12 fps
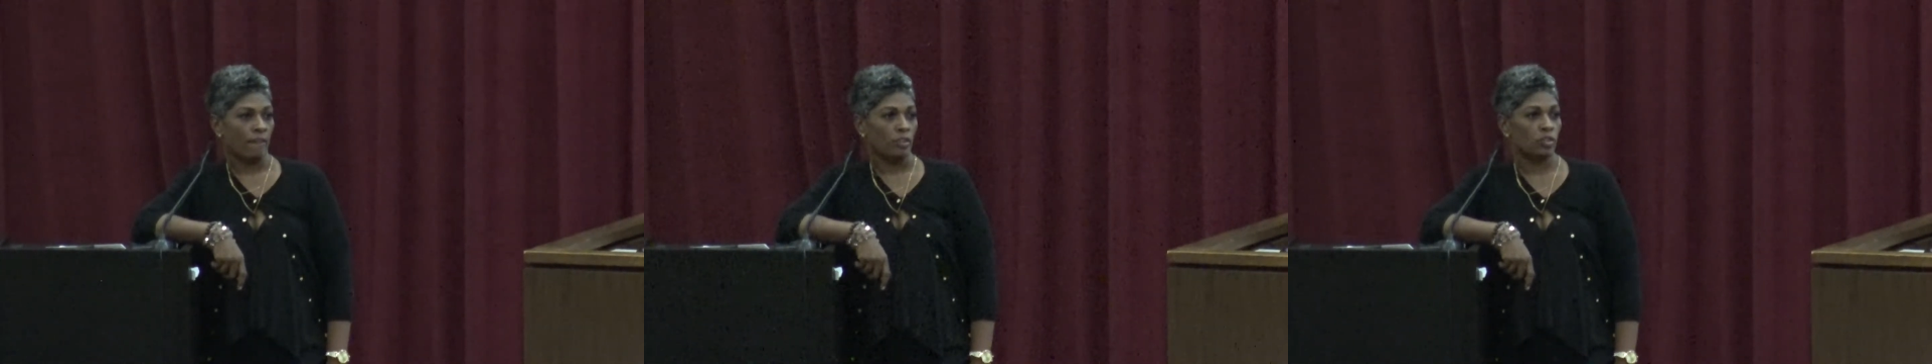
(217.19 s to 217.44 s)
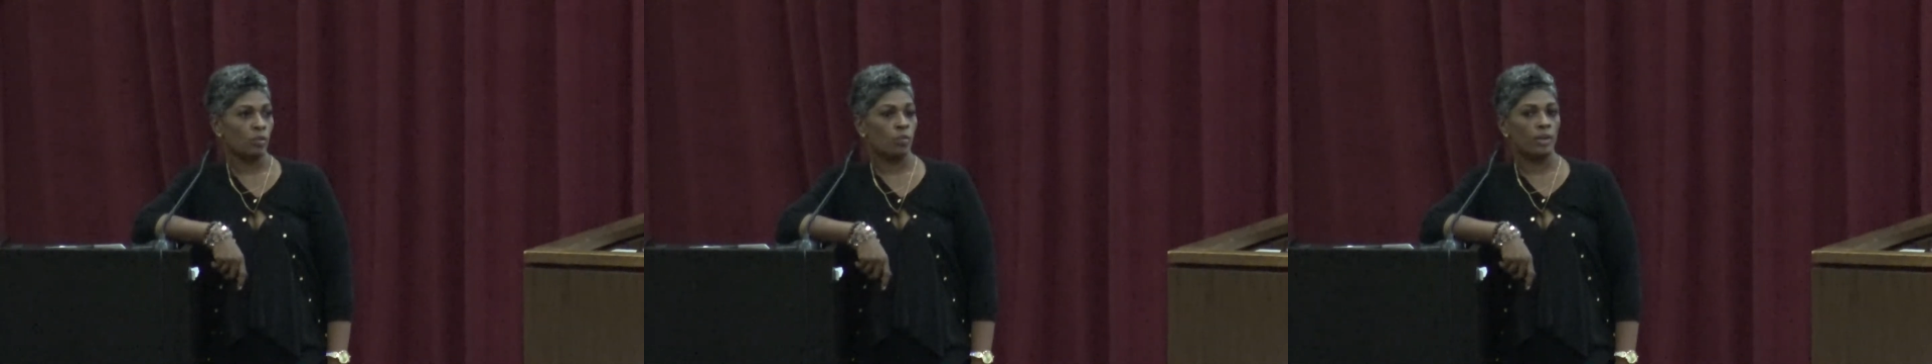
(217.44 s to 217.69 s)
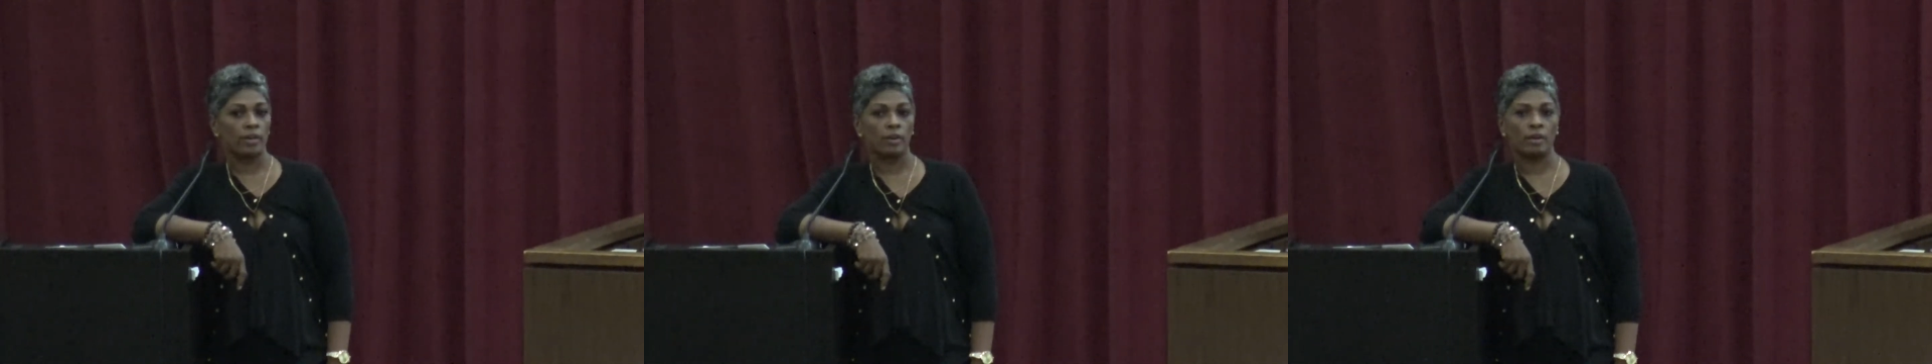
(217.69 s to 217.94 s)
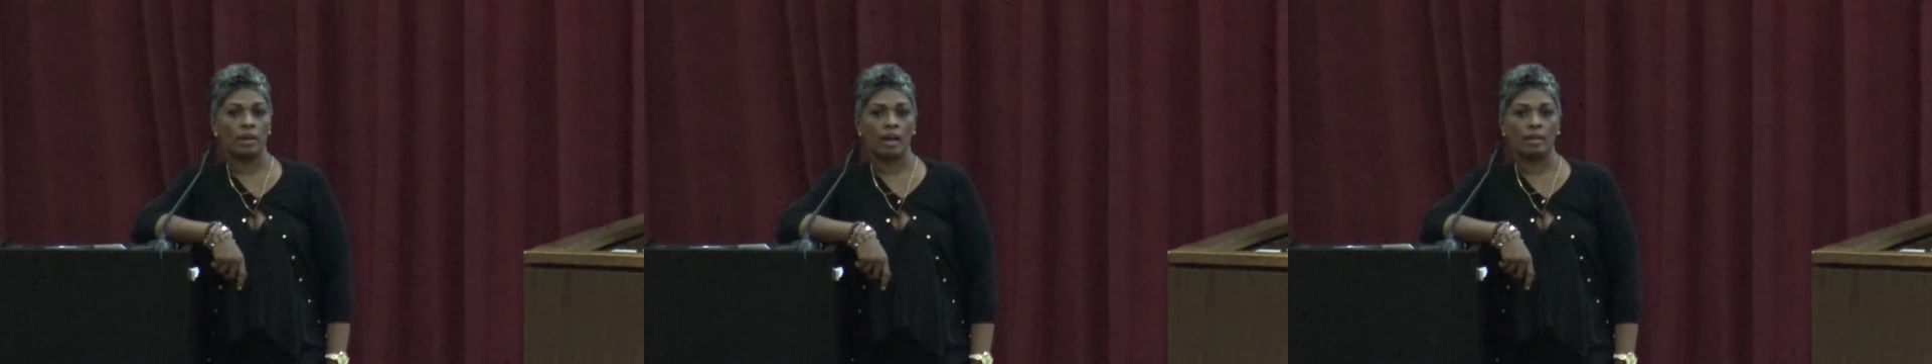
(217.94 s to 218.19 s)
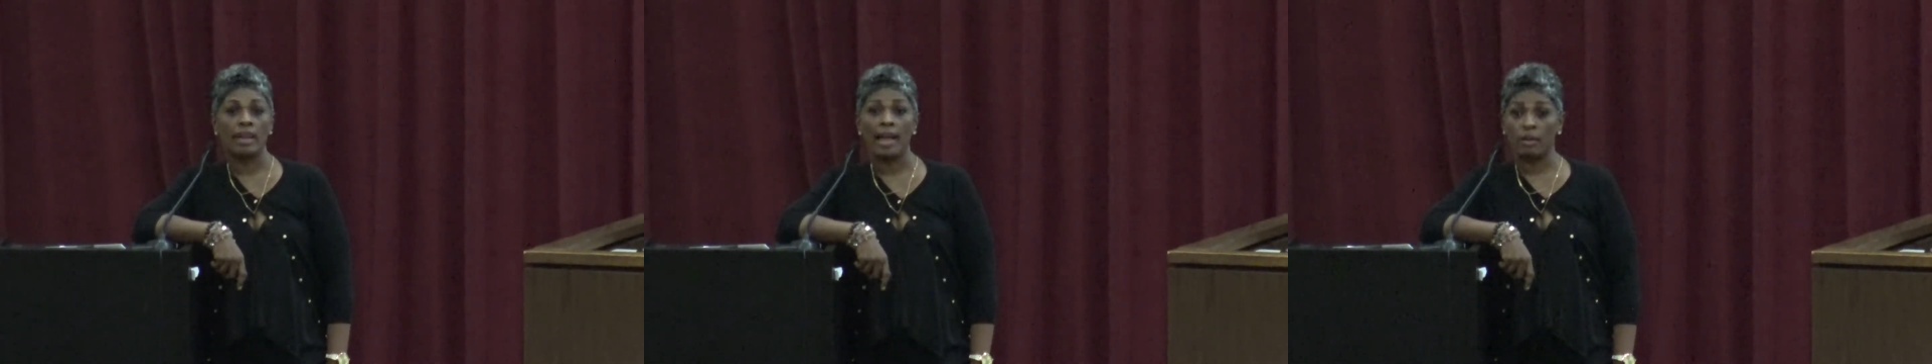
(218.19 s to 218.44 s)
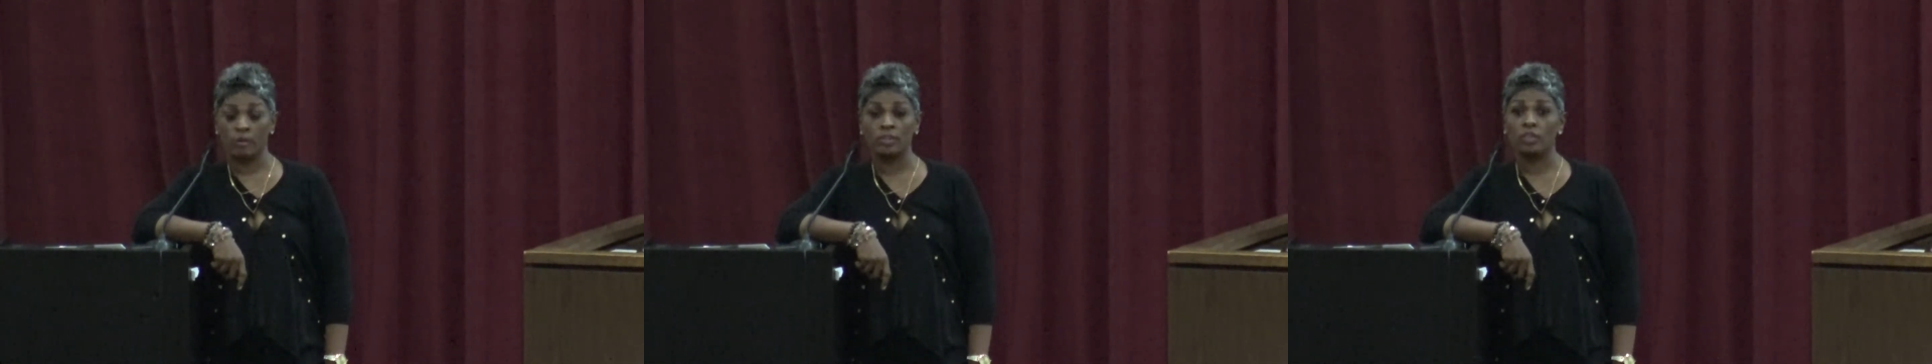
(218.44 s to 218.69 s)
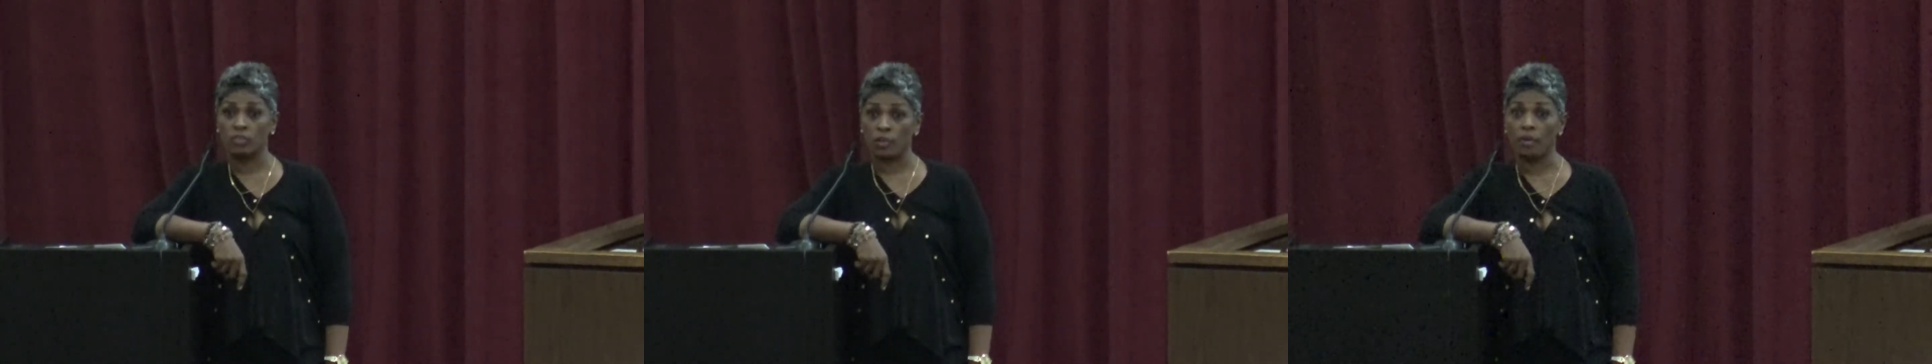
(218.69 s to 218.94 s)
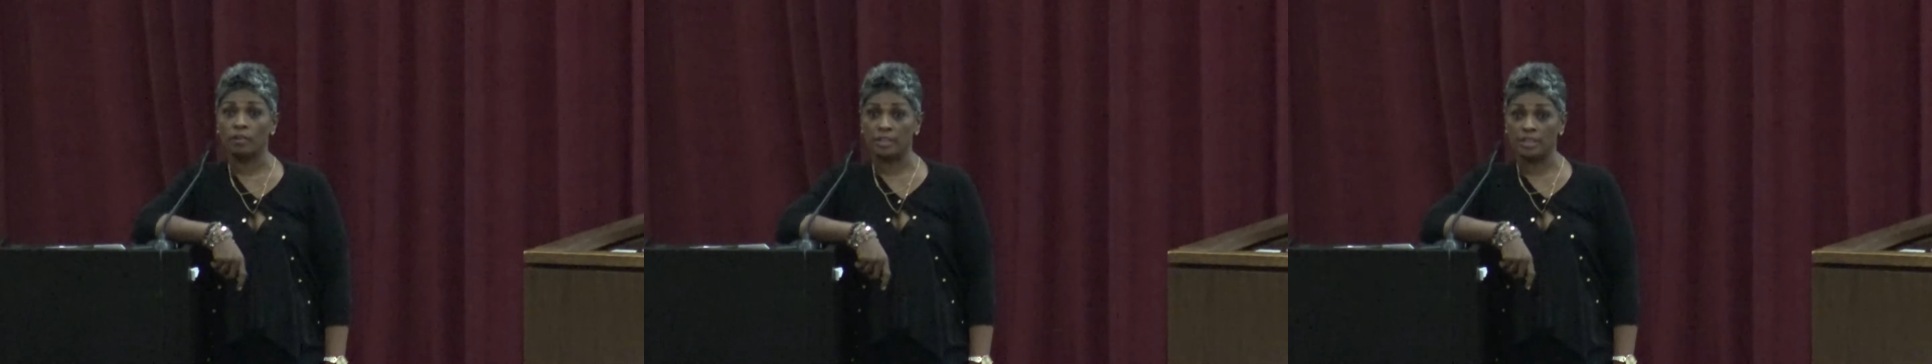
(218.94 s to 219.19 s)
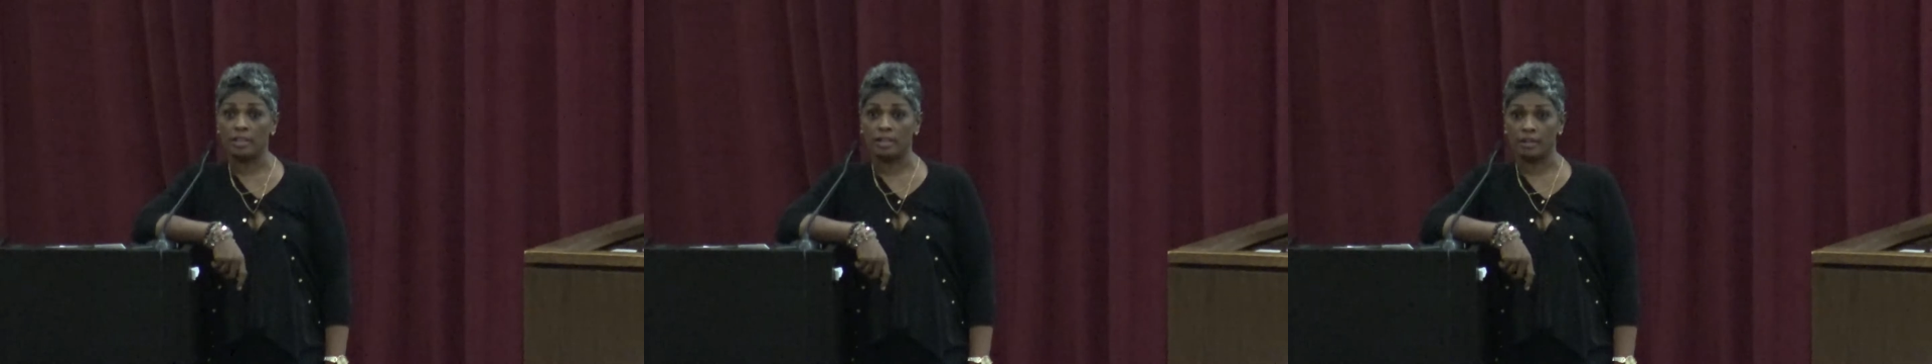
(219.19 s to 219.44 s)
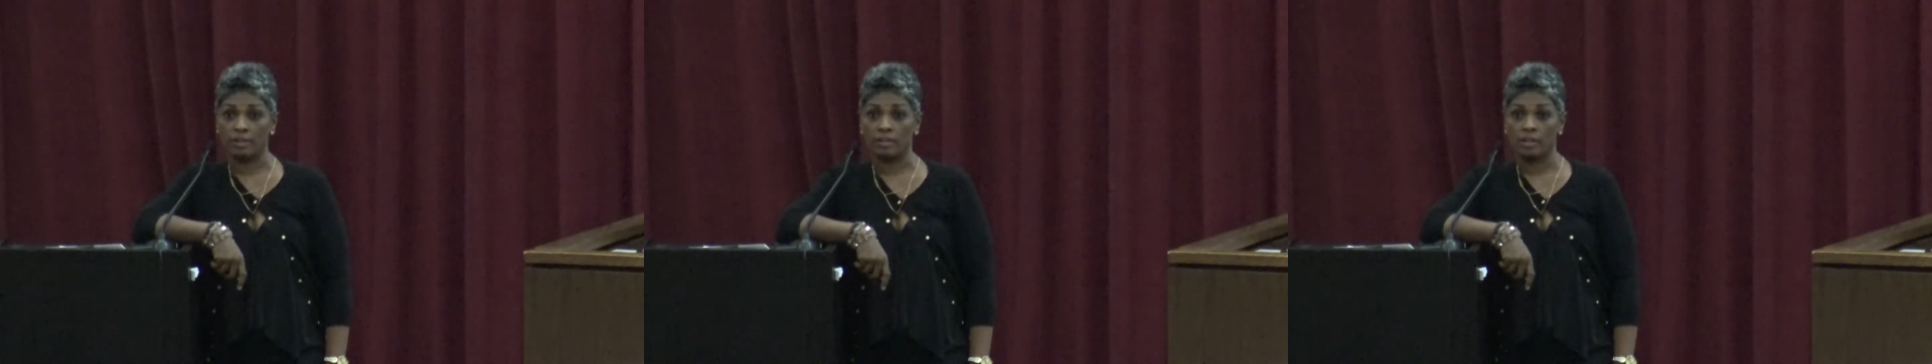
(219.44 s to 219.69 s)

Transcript: So we're now in the third year.